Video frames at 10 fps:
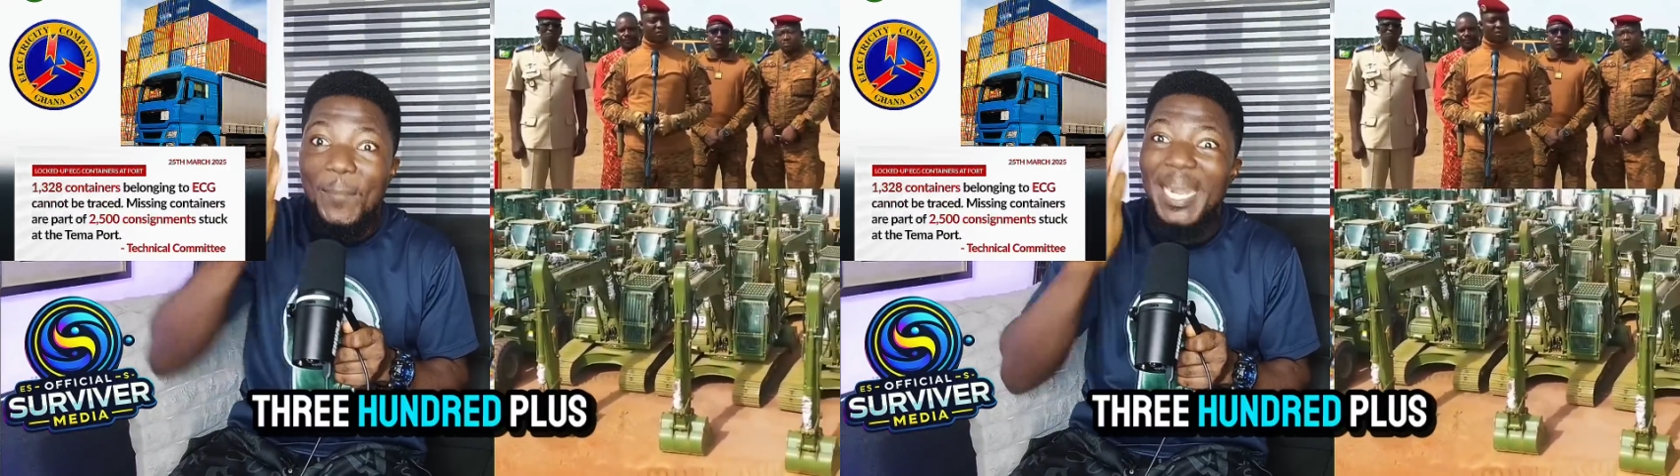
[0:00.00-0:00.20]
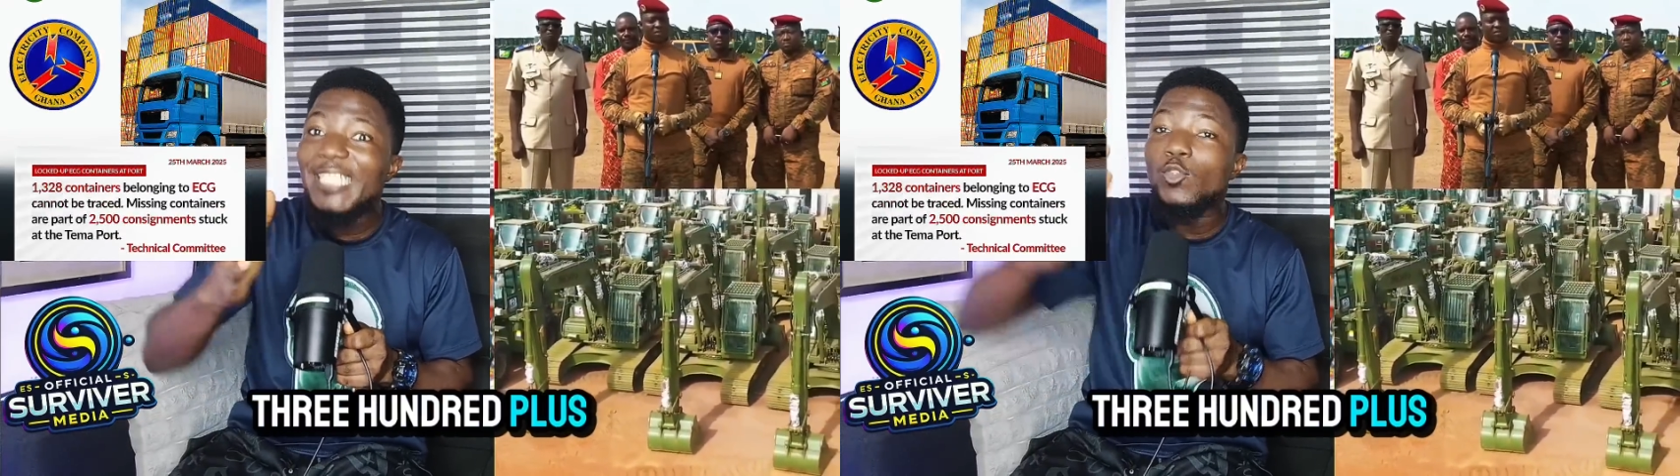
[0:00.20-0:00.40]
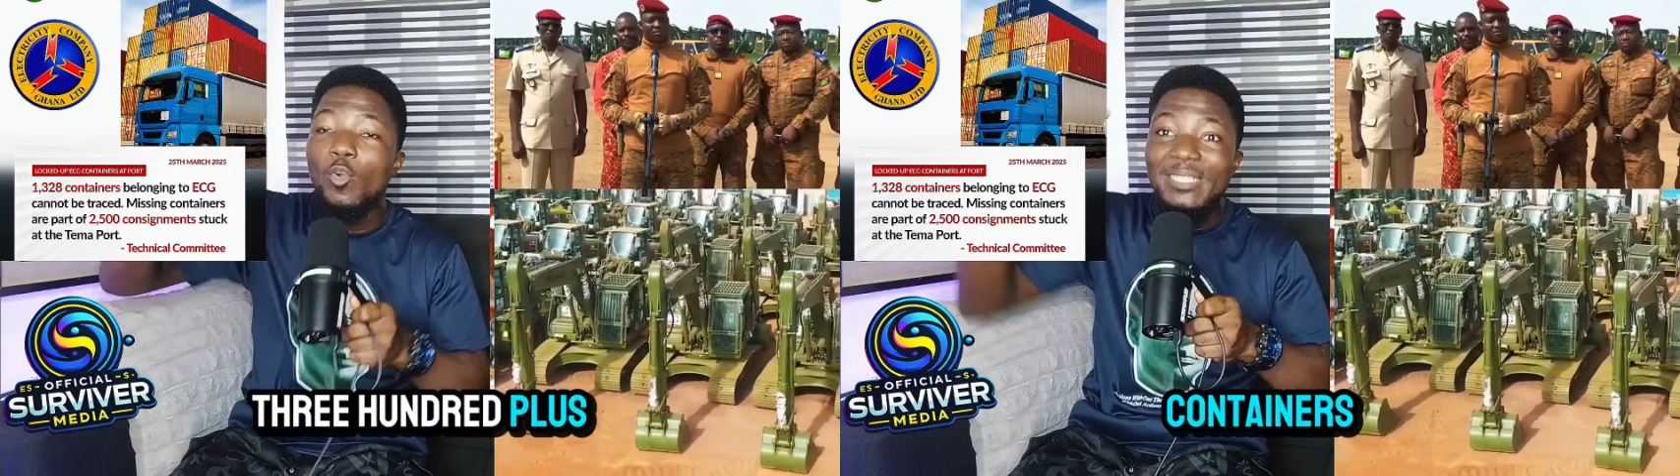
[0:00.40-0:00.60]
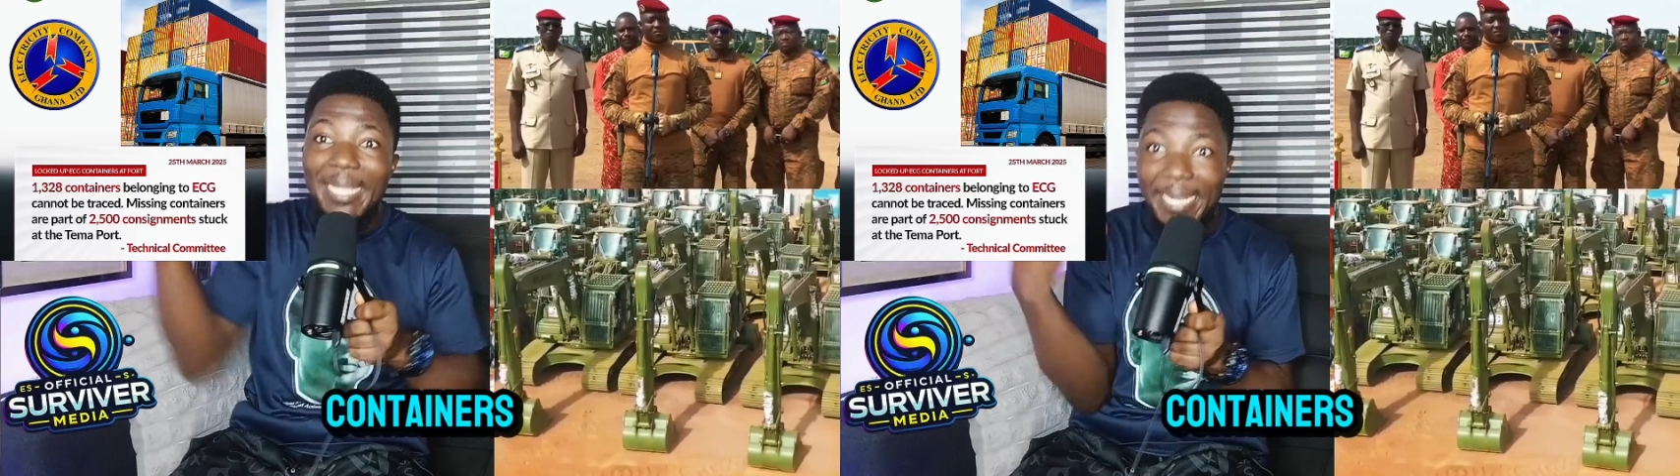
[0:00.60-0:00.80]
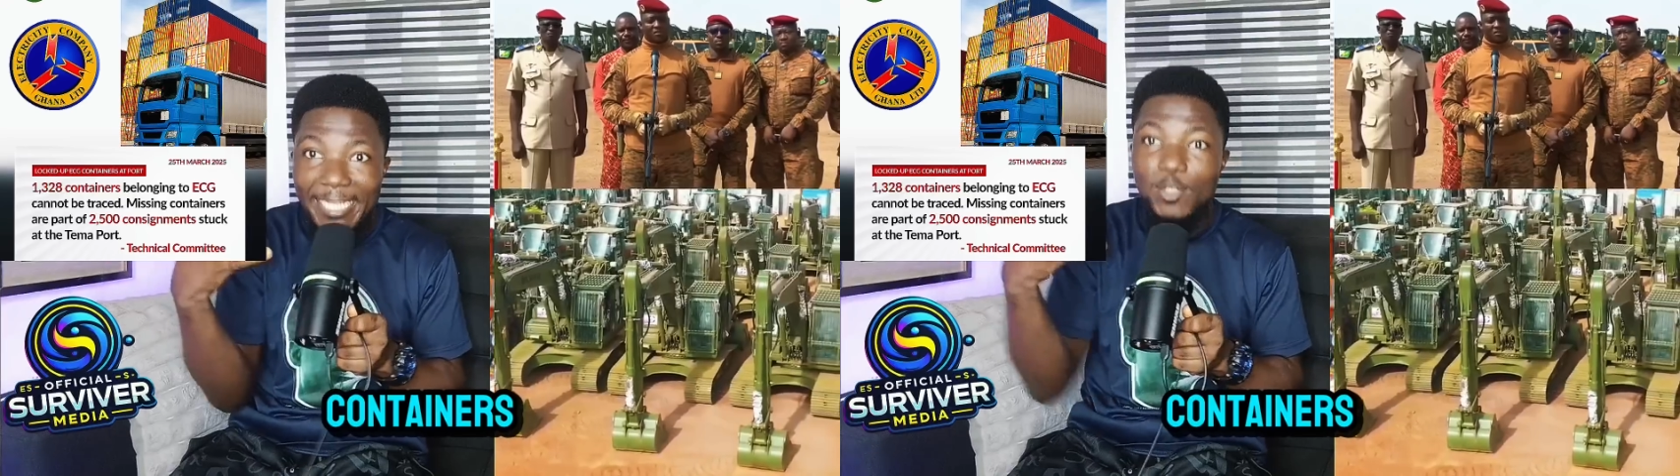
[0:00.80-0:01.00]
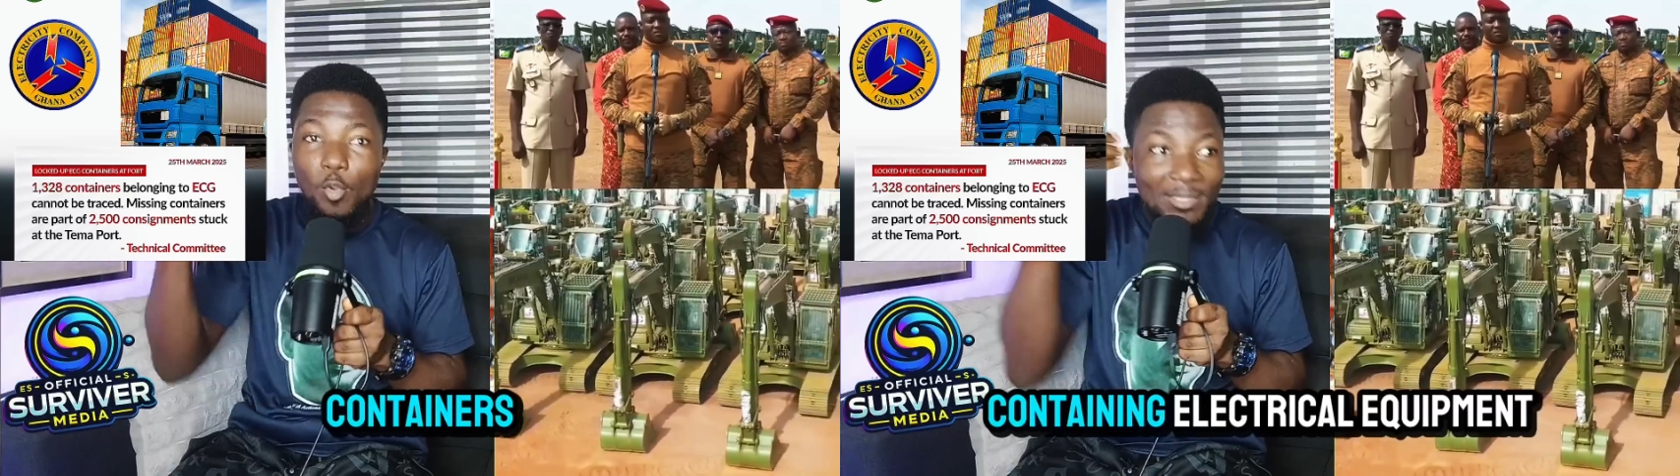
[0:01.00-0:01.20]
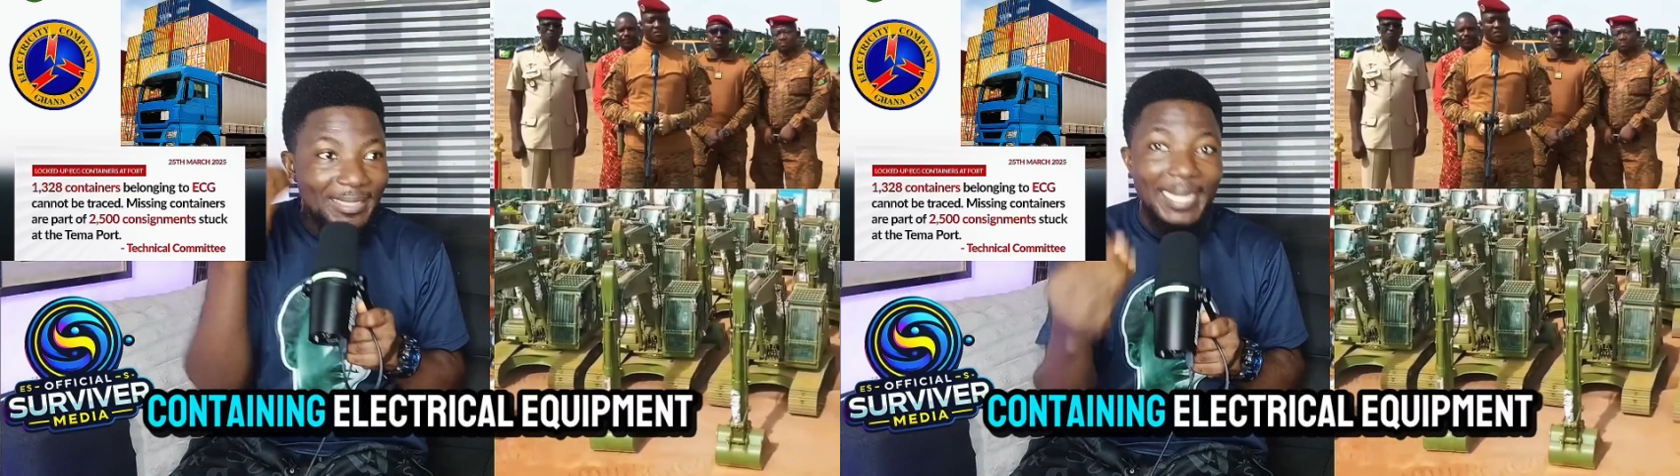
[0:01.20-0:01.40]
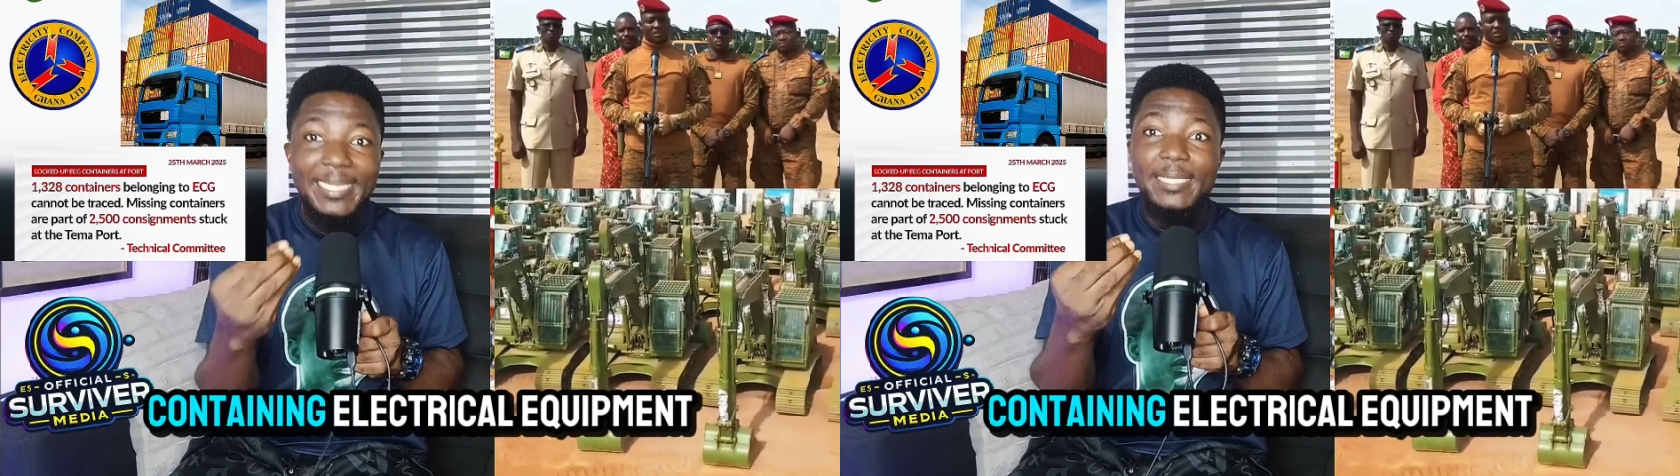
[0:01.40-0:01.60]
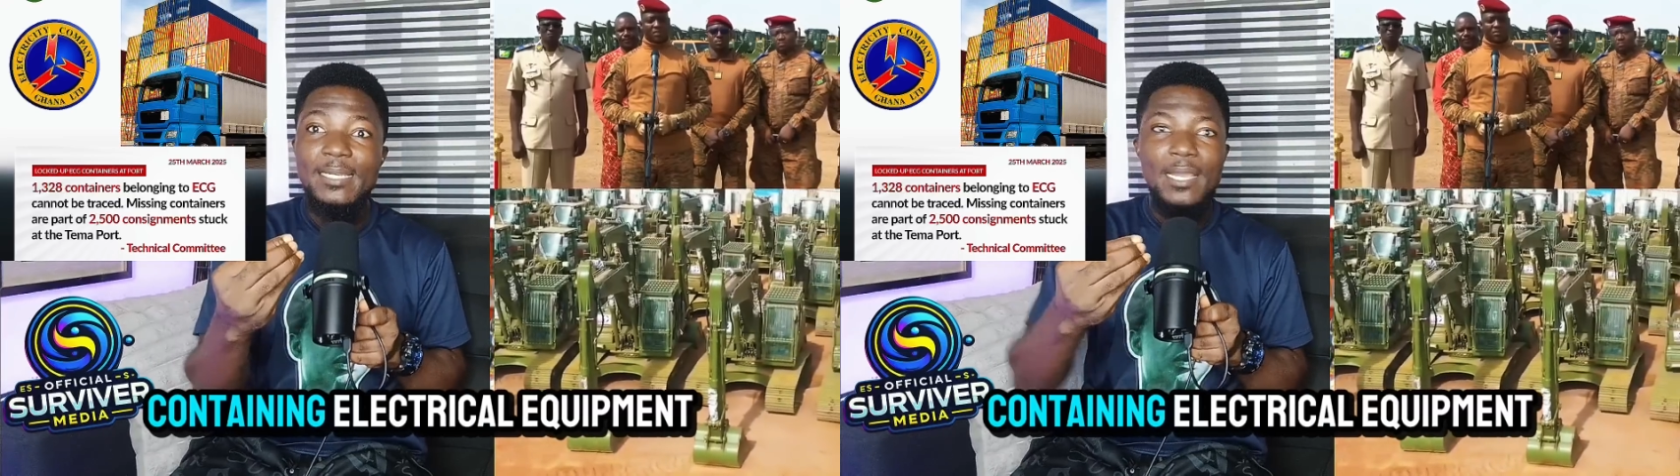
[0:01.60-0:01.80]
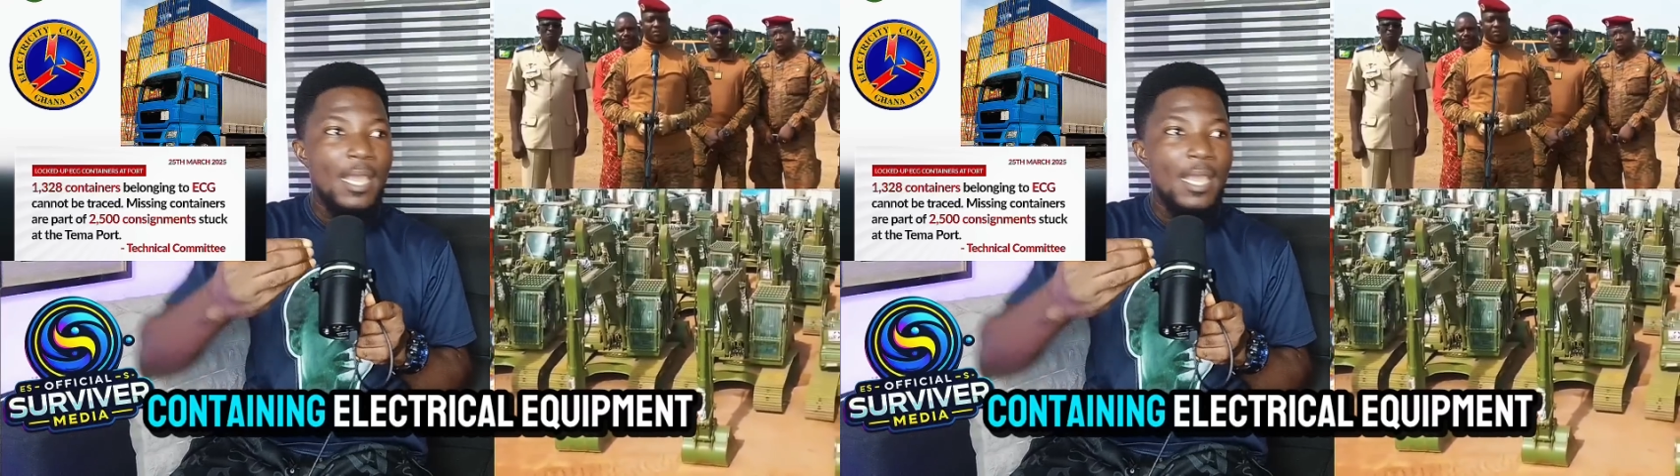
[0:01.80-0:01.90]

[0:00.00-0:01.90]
plus containers containing